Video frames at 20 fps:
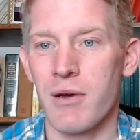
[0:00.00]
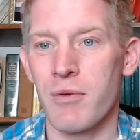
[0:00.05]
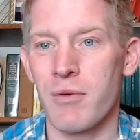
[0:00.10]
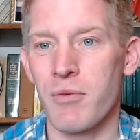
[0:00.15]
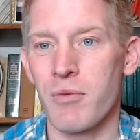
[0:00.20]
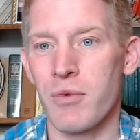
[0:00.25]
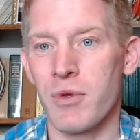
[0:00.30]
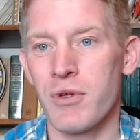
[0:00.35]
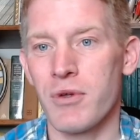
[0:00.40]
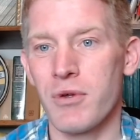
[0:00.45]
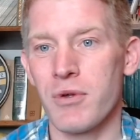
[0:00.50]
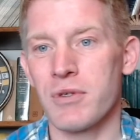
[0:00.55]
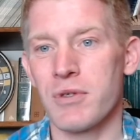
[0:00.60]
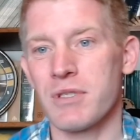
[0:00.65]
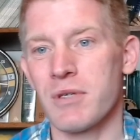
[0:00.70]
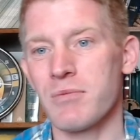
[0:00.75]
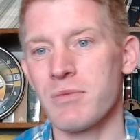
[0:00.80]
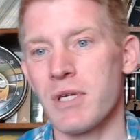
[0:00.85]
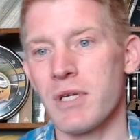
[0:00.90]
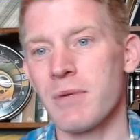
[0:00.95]
We
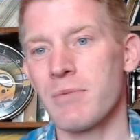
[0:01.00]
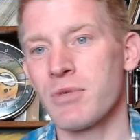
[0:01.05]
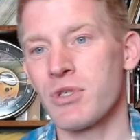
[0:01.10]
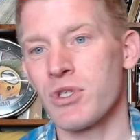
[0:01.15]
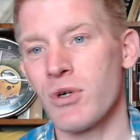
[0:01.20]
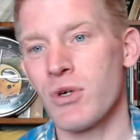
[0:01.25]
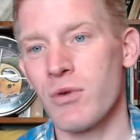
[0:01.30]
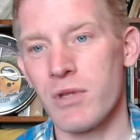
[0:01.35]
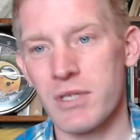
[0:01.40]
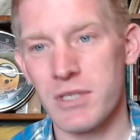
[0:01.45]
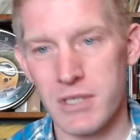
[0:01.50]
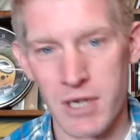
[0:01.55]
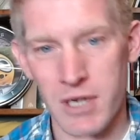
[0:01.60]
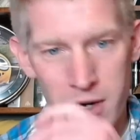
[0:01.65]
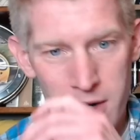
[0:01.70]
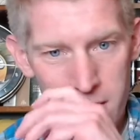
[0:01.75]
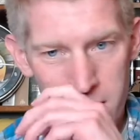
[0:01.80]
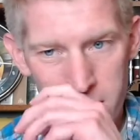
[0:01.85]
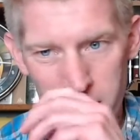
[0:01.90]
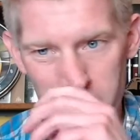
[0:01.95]
sometimes show this in
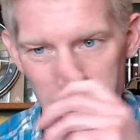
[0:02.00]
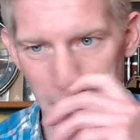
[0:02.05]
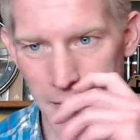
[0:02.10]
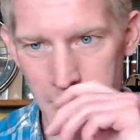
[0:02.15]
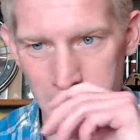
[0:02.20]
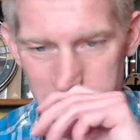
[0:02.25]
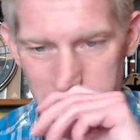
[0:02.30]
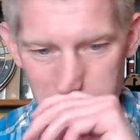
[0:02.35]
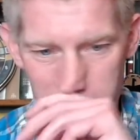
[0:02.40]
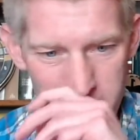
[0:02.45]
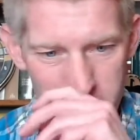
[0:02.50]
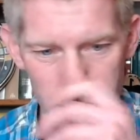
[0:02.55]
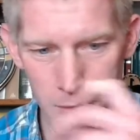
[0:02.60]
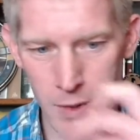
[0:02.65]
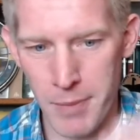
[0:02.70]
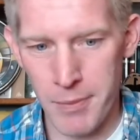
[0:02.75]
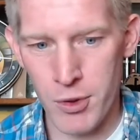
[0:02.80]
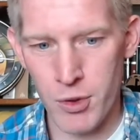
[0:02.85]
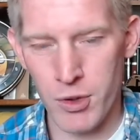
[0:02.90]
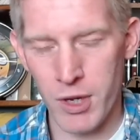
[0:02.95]
our live nativity.
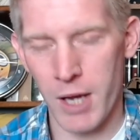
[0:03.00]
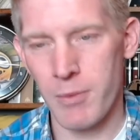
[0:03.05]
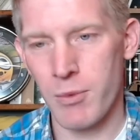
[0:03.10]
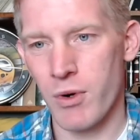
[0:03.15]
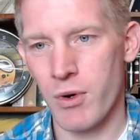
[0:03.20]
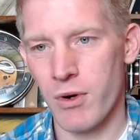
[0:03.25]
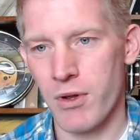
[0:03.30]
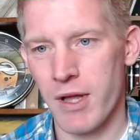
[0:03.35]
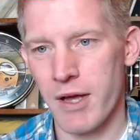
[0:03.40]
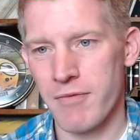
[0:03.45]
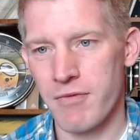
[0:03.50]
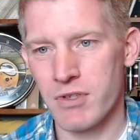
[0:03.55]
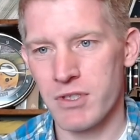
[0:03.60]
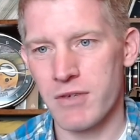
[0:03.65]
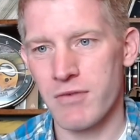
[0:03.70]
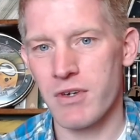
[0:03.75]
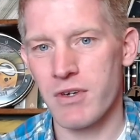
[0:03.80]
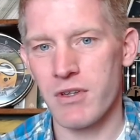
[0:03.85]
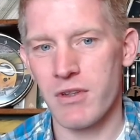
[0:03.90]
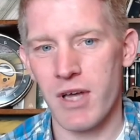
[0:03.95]
Maybe you came to our live
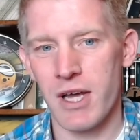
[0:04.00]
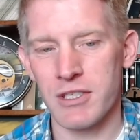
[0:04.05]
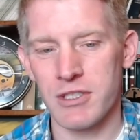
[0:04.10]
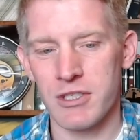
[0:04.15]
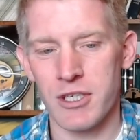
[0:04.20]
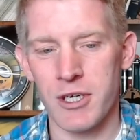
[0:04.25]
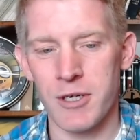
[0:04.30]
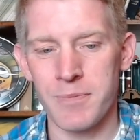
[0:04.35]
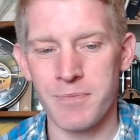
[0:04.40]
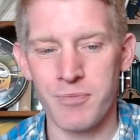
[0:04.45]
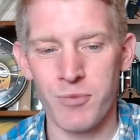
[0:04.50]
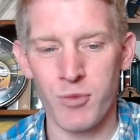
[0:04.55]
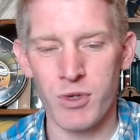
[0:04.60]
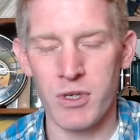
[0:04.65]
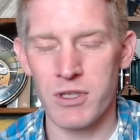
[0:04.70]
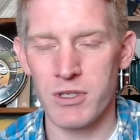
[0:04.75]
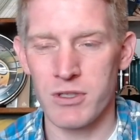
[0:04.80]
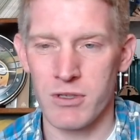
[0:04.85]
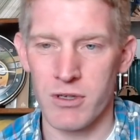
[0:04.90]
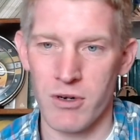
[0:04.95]
nativity last year. We
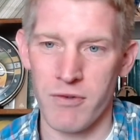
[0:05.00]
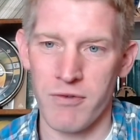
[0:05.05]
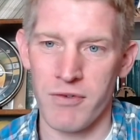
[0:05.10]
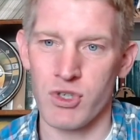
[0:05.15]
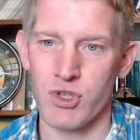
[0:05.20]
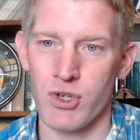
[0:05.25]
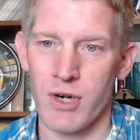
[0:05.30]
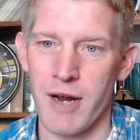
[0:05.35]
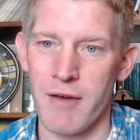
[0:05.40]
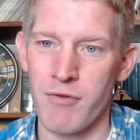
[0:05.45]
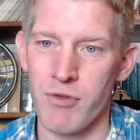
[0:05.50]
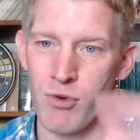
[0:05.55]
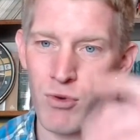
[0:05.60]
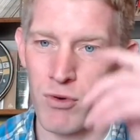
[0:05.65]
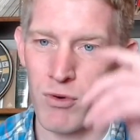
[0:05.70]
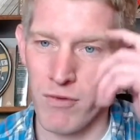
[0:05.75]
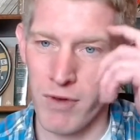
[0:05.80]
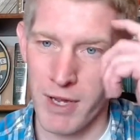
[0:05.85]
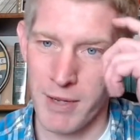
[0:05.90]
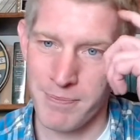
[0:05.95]
did sort of a
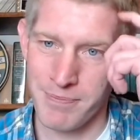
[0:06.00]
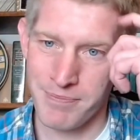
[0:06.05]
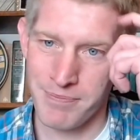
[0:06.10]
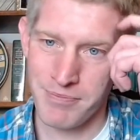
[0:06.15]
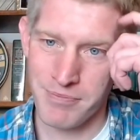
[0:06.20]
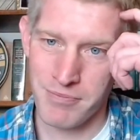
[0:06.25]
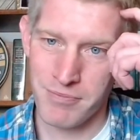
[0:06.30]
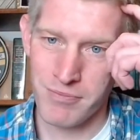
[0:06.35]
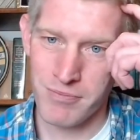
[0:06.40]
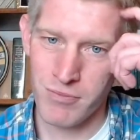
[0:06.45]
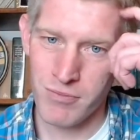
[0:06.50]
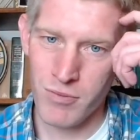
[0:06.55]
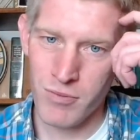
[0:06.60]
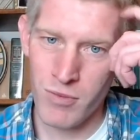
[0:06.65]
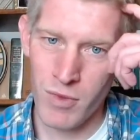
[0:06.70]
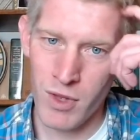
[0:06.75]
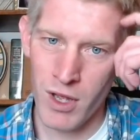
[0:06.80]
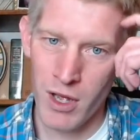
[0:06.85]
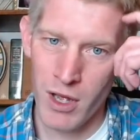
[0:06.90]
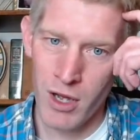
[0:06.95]
drive-through event.
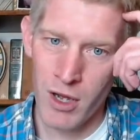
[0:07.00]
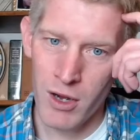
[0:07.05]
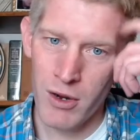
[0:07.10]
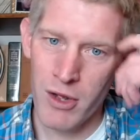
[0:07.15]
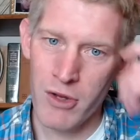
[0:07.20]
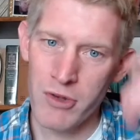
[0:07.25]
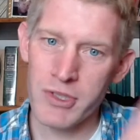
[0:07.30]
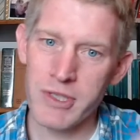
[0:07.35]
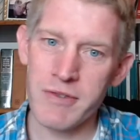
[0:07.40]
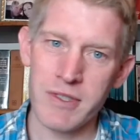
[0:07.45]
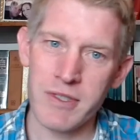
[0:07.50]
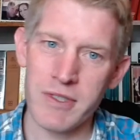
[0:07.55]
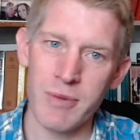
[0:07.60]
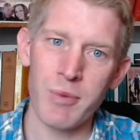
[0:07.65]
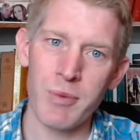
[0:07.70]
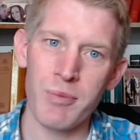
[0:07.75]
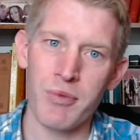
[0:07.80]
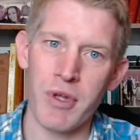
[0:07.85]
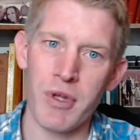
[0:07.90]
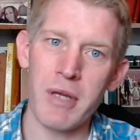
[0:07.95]
We always have
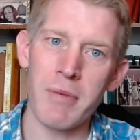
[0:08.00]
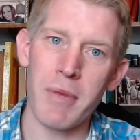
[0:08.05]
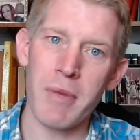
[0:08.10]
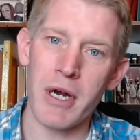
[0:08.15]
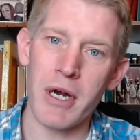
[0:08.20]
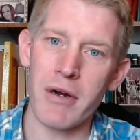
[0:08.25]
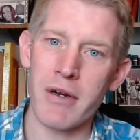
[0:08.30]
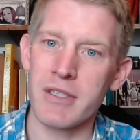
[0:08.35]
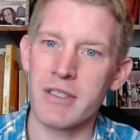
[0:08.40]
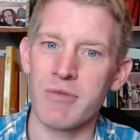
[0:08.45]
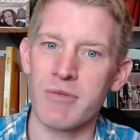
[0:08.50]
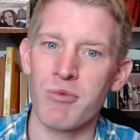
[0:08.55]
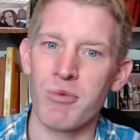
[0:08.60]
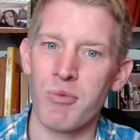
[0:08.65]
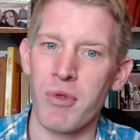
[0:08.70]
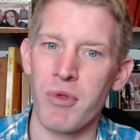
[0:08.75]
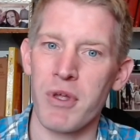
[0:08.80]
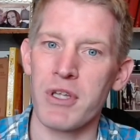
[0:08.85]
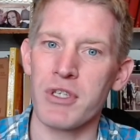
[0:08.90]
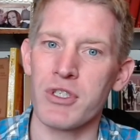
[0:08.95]
someone playing Mary and someone
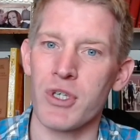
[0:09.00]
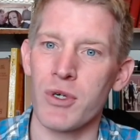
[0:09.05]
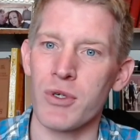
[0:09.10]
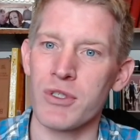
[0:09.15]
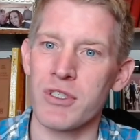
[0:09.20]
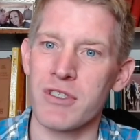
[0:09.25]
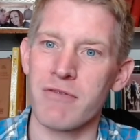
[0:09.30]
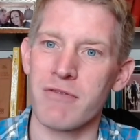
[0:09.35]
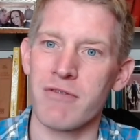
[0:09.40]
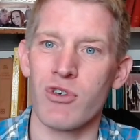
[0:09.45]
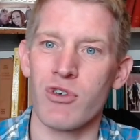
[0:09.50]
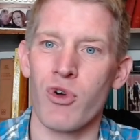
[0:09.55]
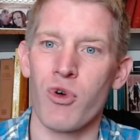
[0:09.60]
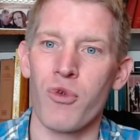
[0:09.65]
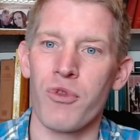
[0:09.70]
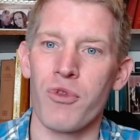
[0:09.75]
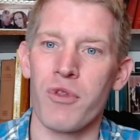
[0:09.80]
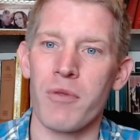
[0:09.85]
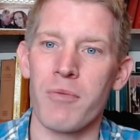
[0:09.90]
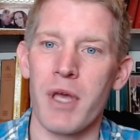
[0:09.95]
playing Joseph and
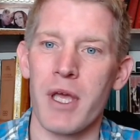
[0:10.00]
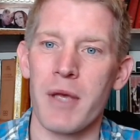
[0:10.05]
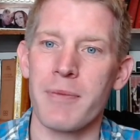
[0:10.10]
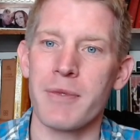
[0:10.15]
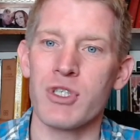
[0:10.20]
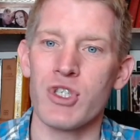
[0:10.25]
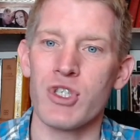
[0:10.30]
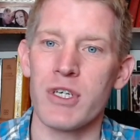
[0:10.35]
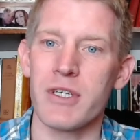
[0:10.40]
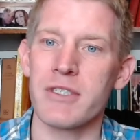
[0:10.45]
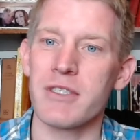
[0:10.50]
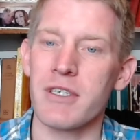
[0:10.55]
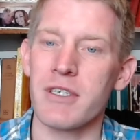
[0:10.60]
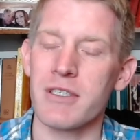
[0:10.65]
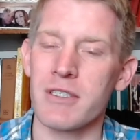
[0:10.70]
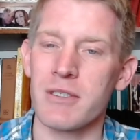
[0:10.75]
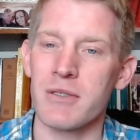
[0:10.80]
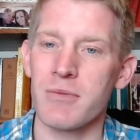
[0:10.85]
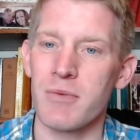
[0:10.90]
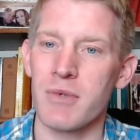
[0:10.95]
holding baby
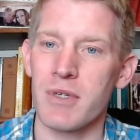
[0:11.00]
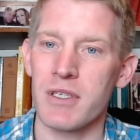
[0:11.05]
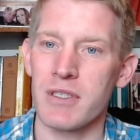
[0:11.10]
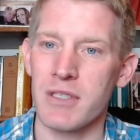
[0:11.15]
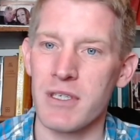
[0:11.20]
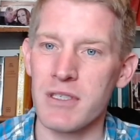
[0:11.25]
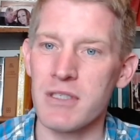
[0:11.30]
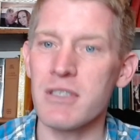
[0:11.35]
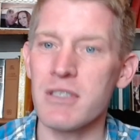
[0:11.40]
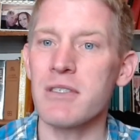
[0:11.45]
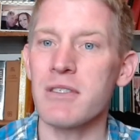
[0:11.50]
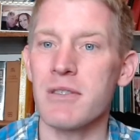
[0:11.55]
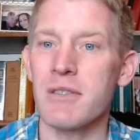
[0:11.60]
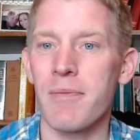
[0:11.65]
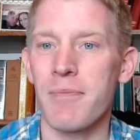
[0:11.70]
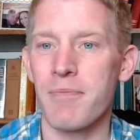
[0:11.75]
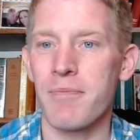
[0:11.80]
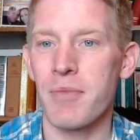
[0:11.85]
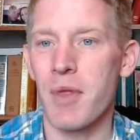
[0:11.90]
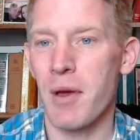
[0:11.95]
Jesus. This is
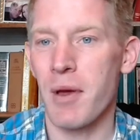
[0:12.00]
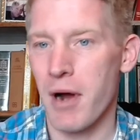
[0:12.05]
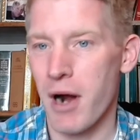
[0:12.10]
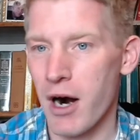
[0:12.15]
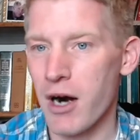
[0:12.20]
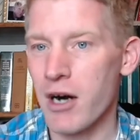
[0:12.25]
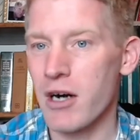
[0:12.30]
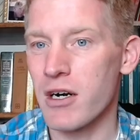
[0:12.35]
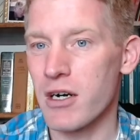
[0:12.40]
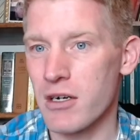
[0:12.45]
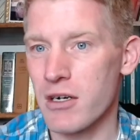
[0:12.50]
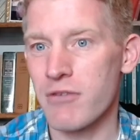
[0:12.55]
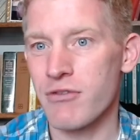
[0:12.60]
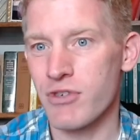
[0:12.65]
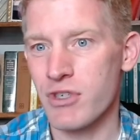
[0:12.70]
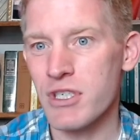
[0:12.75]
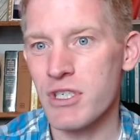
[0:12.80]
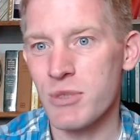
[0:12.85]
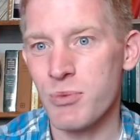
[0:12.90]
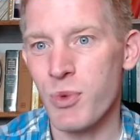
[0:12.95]
the heart
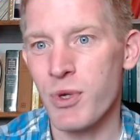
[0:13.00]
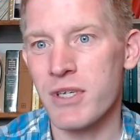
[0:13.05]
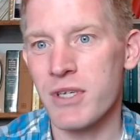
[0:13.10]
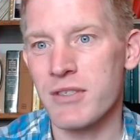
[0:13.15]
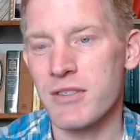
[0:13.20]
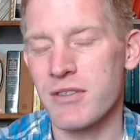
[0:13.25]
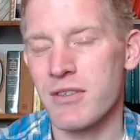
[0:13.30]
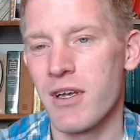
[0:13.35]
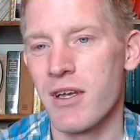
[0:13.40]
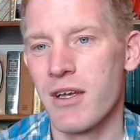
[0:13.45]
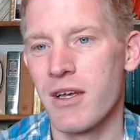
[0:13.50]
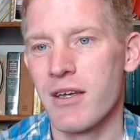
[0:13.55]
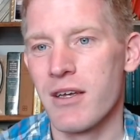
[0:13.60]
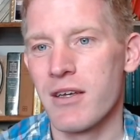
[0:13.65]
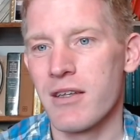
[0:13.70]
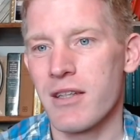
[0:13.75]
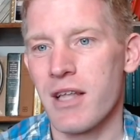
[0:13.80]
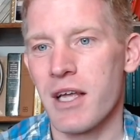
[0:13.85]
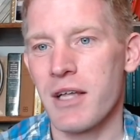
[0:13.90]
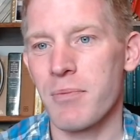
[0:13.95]
of Christmas.
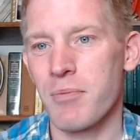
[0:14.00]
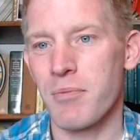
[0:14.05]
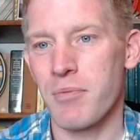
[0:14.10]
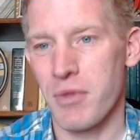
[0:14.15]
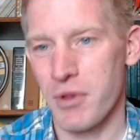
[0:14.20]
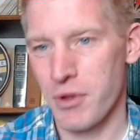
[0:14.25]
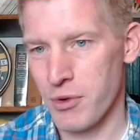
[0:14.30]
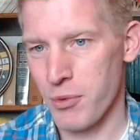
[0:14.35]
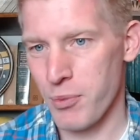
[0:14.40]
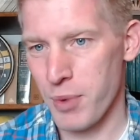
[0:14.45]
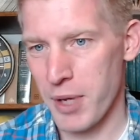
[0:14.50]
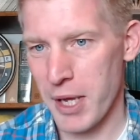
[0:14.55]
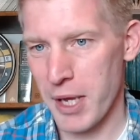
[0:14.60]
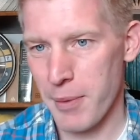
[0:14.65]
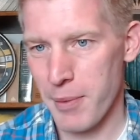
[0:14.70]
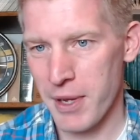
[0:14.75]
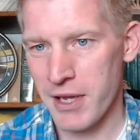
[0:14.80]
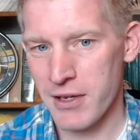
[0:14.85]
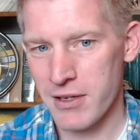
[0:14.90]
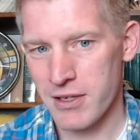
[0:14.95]
That little
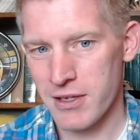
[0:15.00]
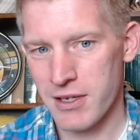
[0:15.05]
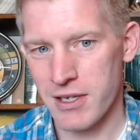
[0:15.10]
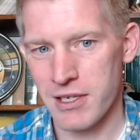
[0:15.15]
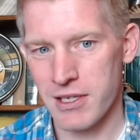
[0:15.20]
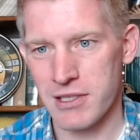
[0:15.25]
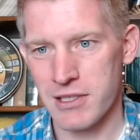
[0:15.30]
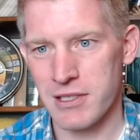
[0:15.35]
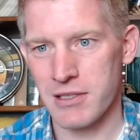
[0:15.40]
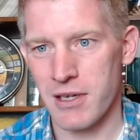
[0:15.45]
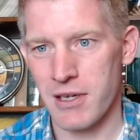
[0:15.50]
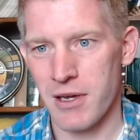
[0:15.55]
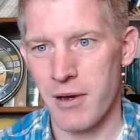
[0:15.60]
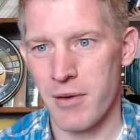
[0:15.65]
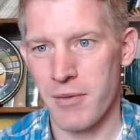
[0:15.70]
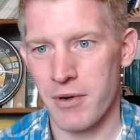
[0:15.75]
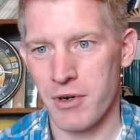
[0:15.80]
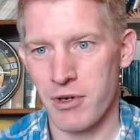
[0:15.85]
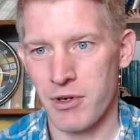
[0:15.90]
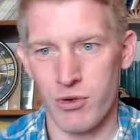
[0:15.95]
baby, as
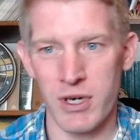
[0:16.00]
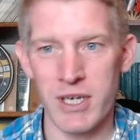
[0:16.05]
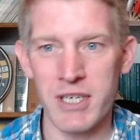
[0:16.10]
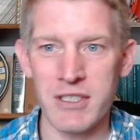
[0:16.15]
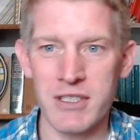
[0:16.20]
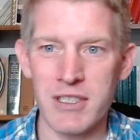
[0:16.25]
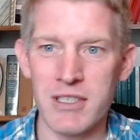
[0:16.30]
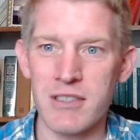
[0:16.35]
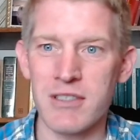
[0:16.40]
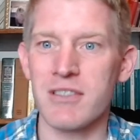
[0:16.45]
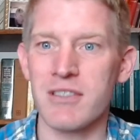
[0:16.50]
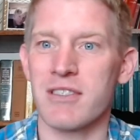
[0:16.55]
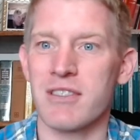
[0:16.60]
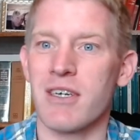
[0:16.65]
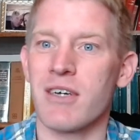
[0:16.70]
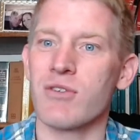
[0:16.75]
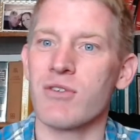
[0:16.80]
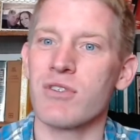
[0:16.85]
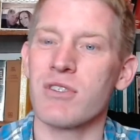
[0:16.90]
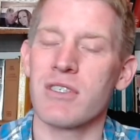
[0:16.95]
crazy as it
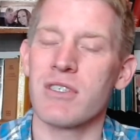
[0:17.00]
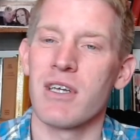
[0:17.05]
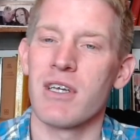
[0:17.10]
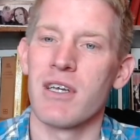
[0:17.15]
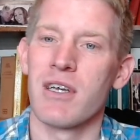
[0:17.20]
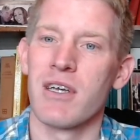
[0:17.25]
sounds,